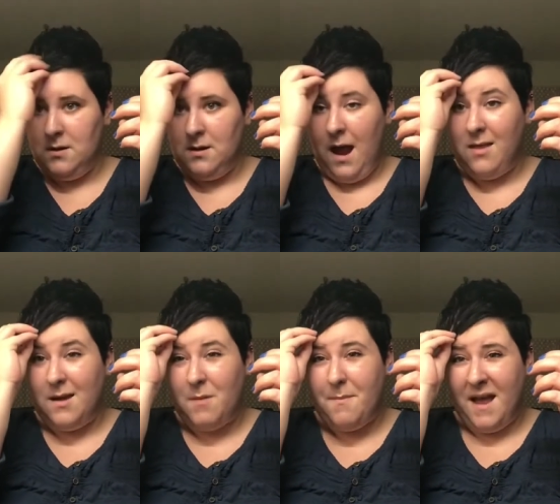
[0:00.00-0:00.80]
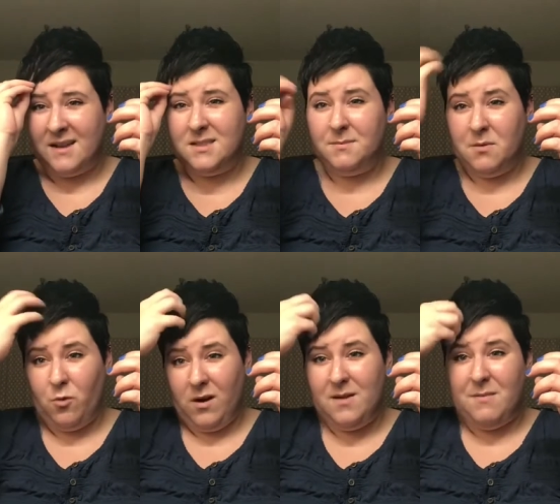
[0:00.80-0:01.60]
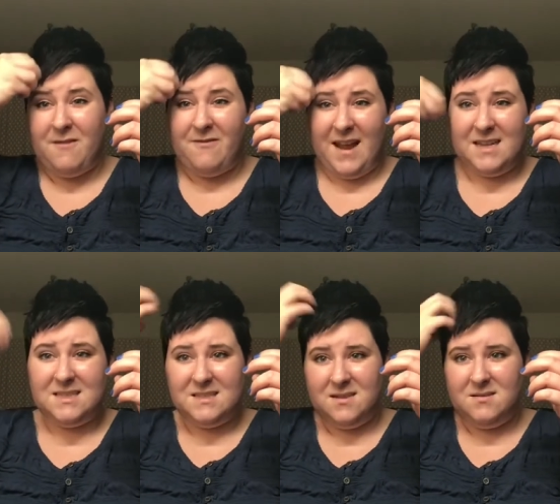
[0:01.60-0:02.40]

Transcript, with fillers: I like my bangs to be more in my face.